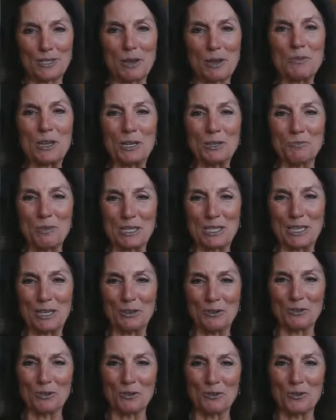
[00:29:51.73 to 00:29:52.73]
something's
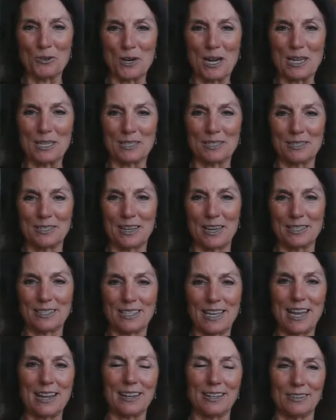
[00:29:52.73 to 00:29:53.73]
missing or has
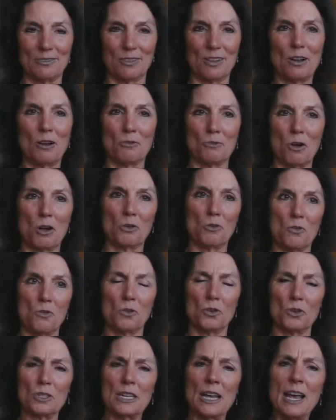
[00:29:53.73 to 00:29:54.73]
taken a wrong
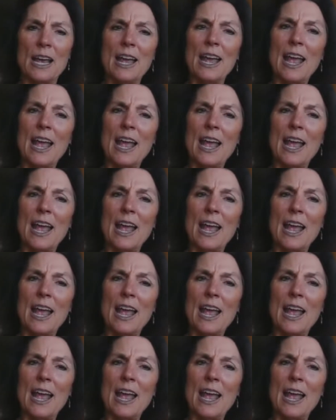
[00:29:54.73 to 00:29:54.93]
course.